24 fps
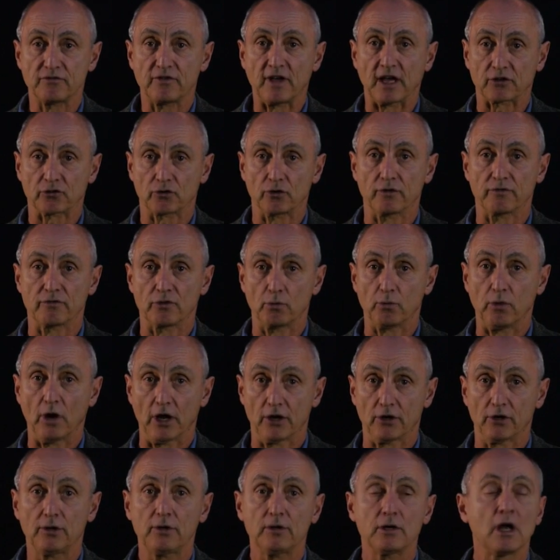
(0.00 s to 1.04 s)
vector of the
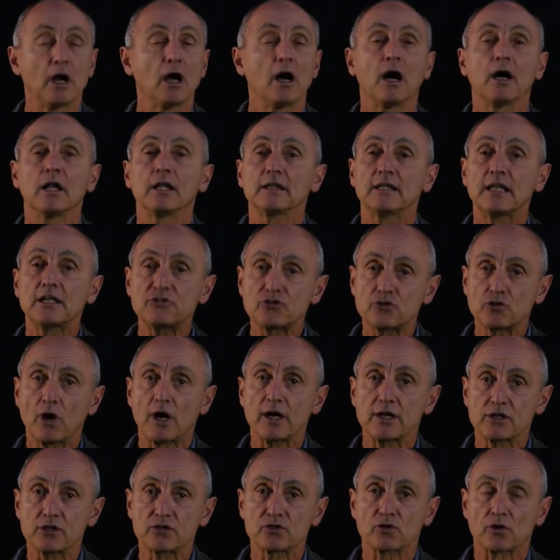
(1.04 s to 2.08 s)
runner, let's try
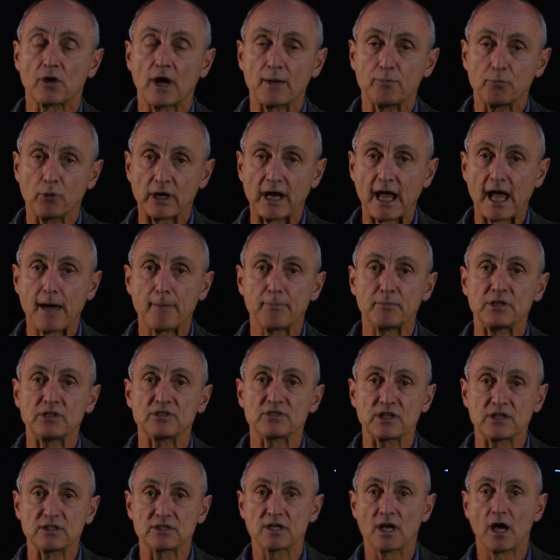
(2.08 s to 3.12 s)
to describe what
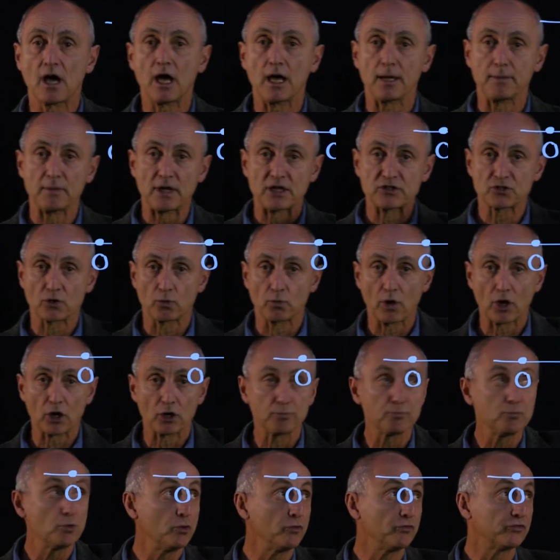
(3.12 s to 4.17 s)
happens in time as the runner
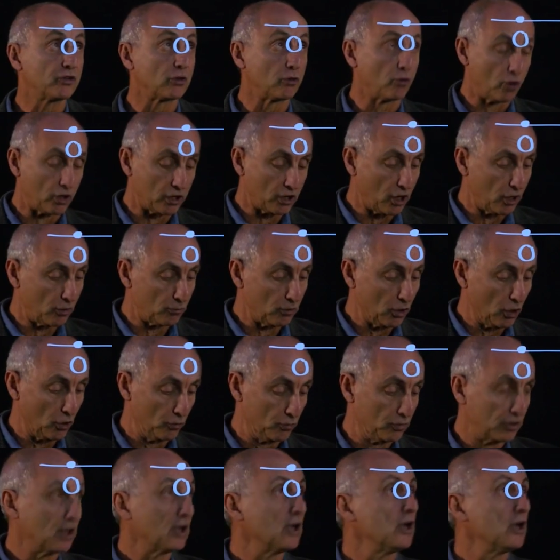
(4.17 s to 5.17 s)
moves along our road.